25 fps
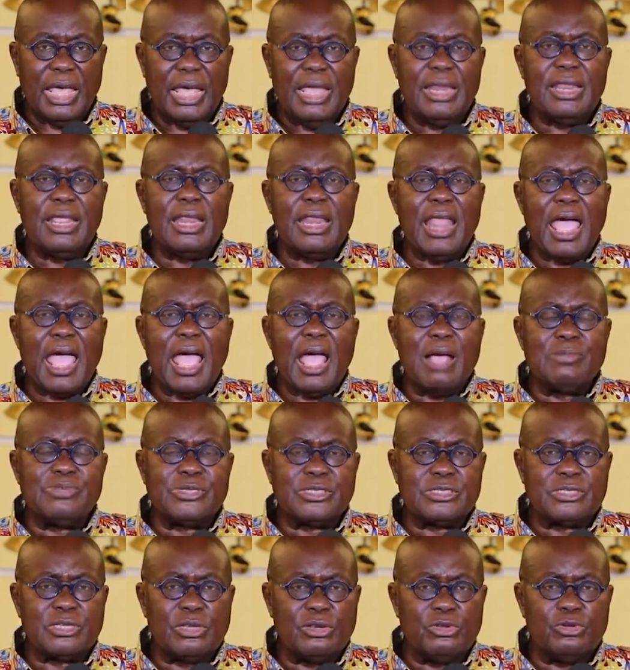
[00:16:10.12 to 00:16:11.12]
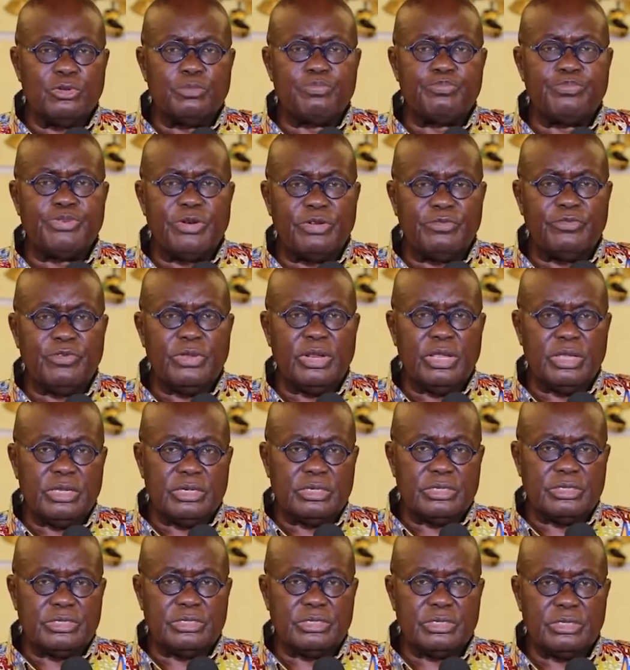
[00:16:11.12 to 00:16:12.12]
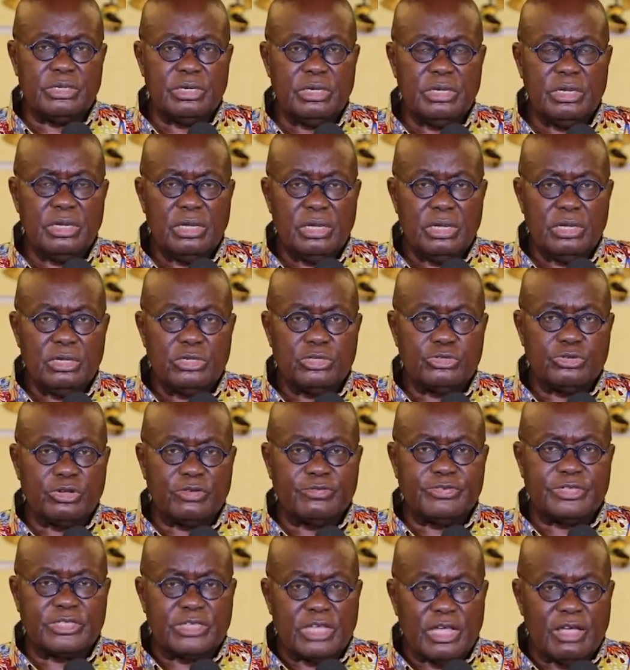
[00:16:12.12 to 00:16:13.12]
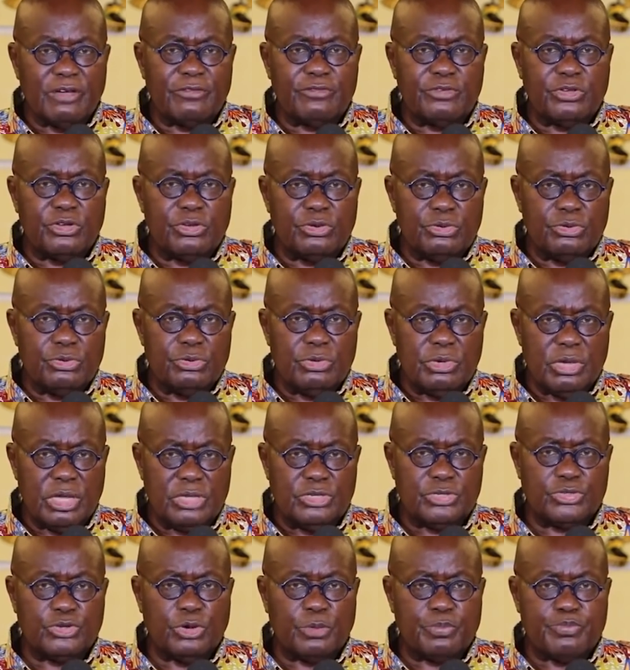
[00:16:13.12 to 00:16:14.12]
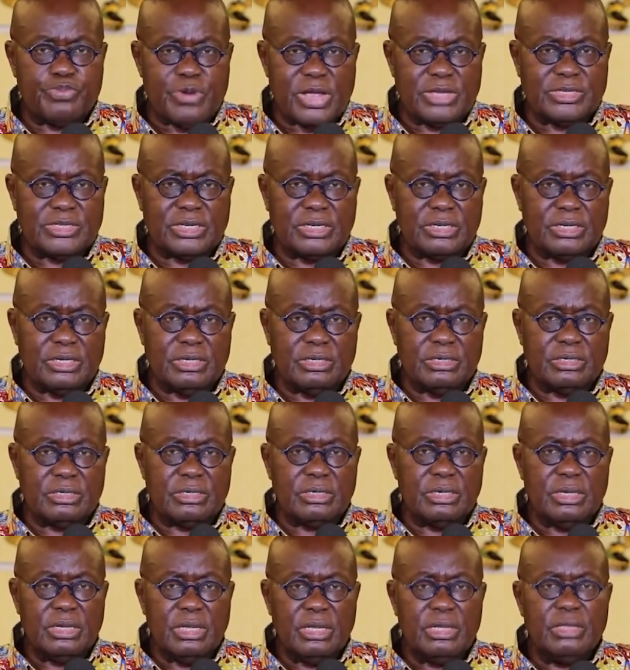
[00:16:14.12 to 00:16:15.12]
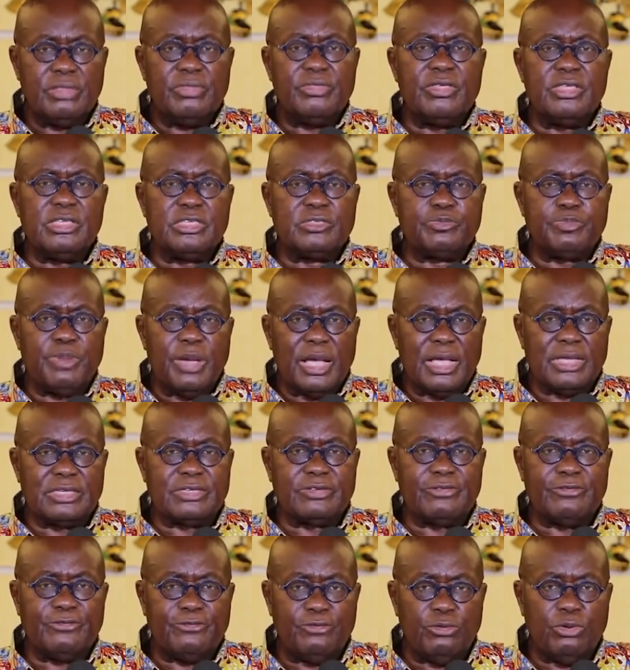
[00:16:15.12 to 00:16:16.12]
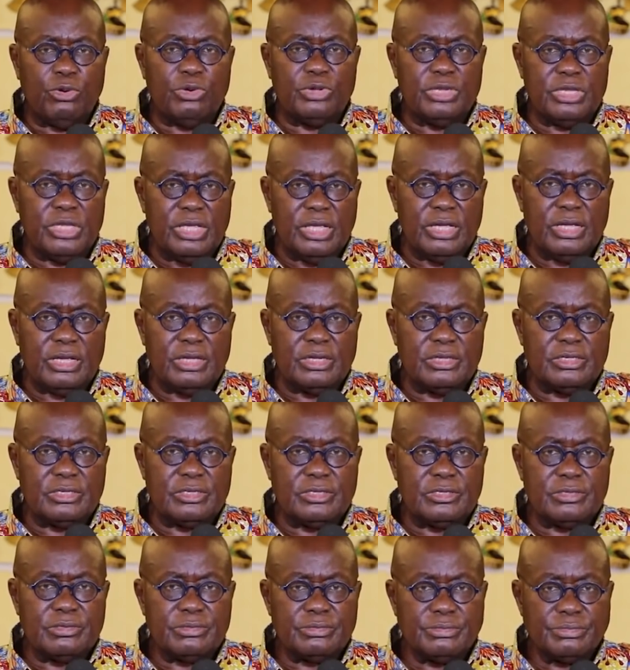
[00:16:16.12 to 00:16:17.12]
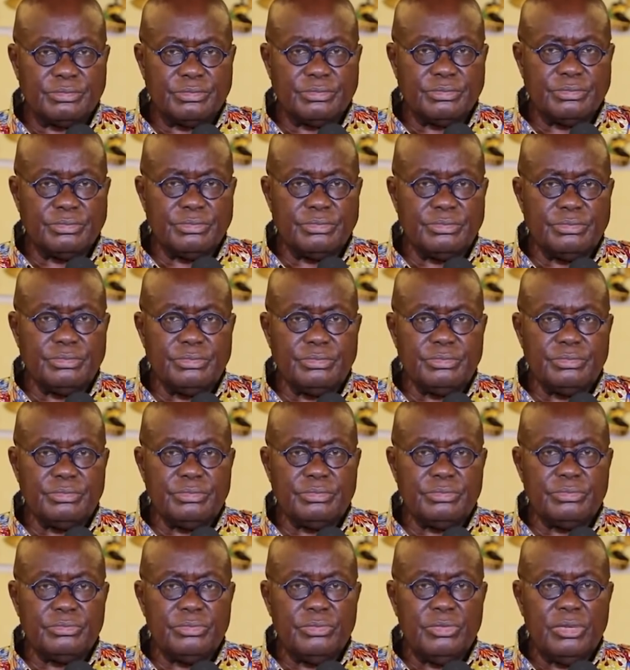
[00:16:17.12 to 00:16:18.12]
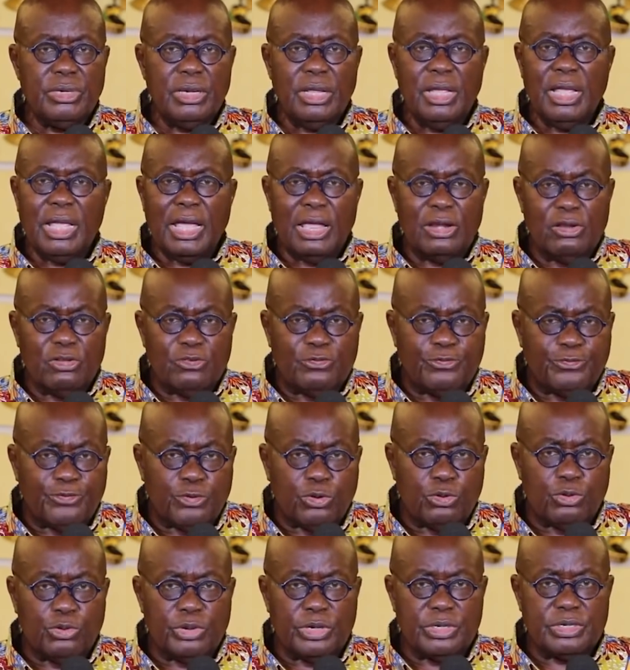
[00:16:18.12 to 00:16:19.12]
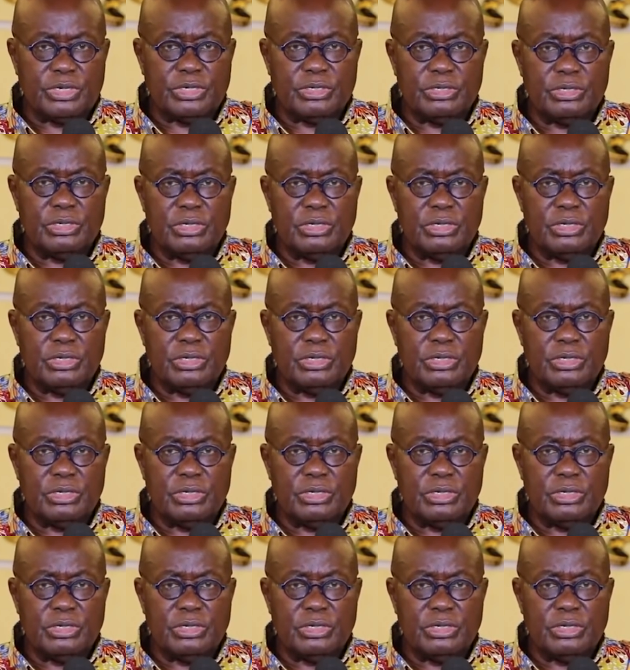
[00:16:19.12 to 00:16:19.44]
and an absolute privilege to have served you as your president these past 4 years. I look forward